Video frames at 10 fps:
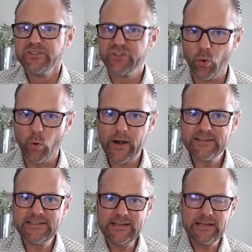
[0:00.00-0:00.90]
what I
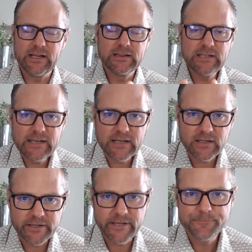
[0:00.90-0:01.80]
see
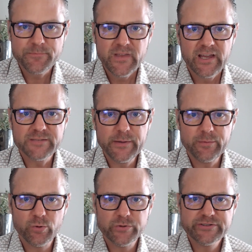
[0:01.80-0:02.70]
clinically is
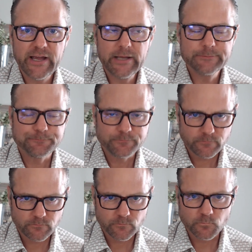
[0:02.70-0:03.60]
people will say,
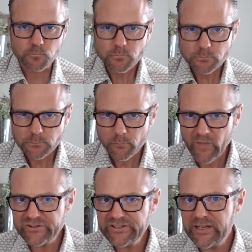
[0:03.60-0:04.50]

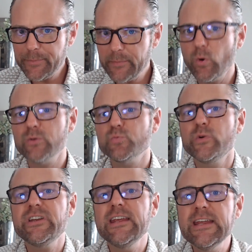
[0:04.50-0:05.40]
I'll say to people, well,
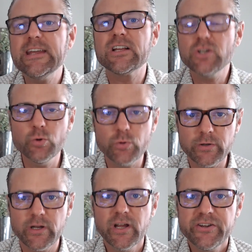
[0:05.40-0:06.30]
when you eat
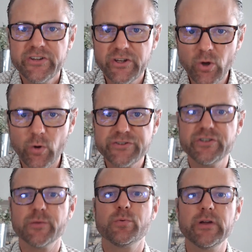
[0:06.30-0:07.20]
gluten, do you notice
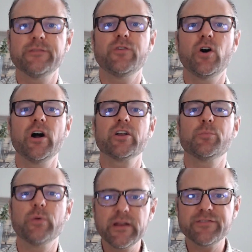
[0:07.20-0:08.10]
your brain fog, your
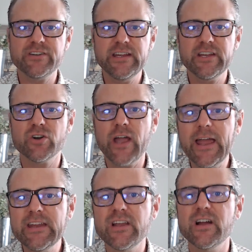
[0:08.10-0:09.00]
brain fatigue, or
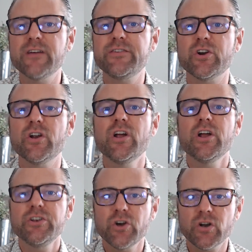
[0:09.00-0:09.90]
any of your
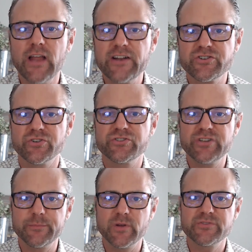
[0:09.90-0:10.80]
neurological
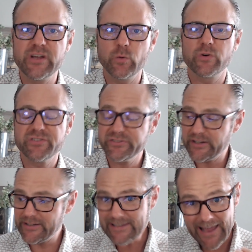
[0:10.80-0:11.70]
symptoms get worse? They'll say,
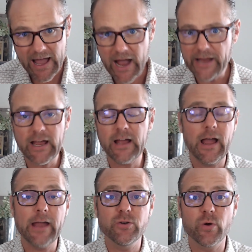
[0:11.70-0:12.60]
yeah,
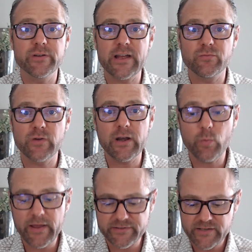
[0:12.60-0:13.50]
I notice that right
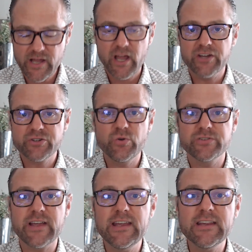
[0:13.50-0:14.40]
away. As soon as
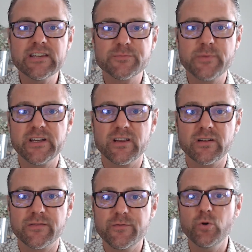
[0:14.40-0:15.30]
I eat this particular
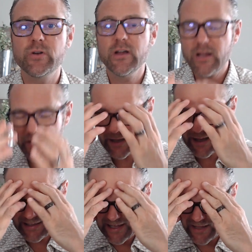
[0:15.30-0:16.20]
food, like I
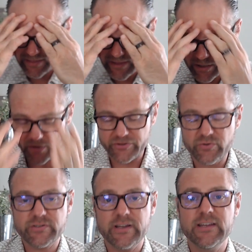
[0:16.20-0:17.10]
can't think. Or as soon
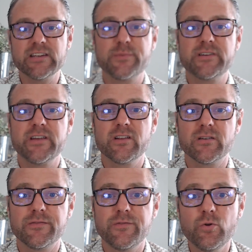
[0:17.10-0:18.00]
as I eat this particular
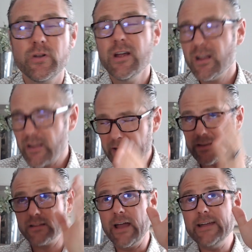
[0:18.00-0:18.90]
food, like the
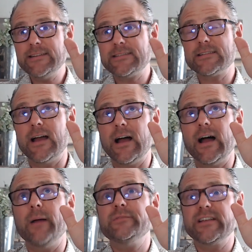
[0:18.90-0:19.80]
lights,
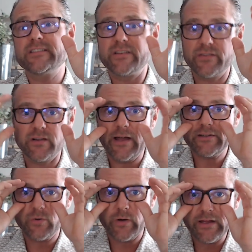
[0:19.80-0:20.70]
I'm sensitive to lights.
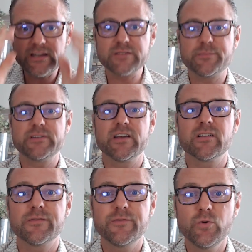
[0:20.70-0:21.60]
Or when I eat this
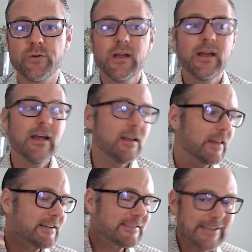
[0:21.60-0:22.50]
particular food,
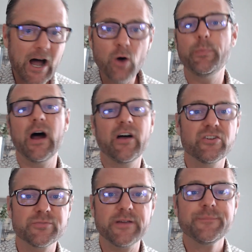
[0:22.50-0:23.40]
like sound
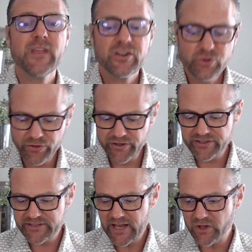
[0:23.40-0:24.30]
bothers me. So this
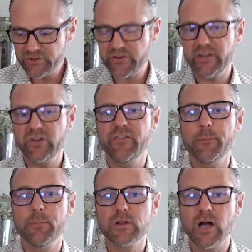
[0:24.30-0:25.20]
tells you that you have a
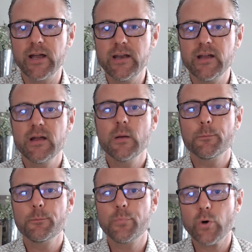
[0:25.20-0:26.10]

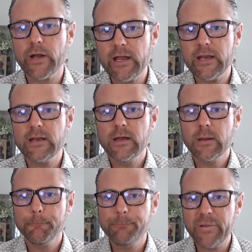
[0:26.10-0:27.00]
blood-brain
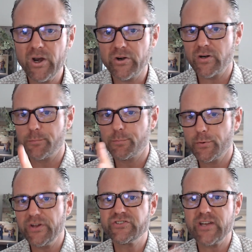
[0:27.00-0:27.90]
barrier
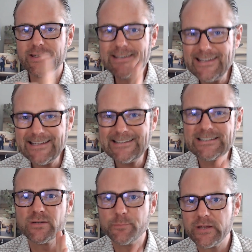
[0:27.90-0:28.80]
breach that needs
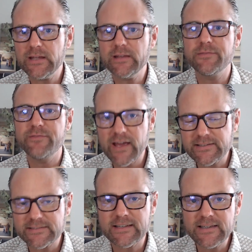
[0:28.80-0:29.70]
to be
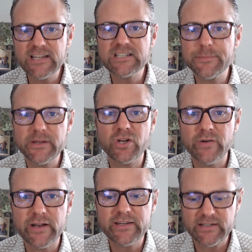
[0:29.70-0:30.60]
fixed. It needs to be
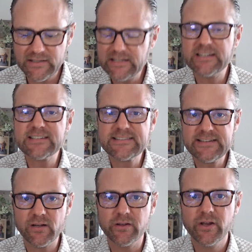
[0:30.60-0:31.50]
corrected. You need to
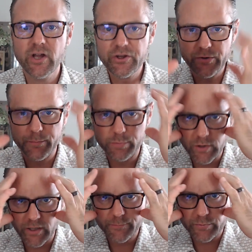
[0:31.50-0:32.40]
seal your
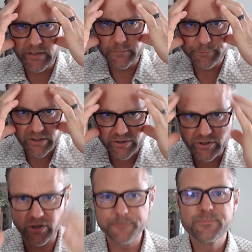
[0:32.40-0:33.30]
blood-brain barrier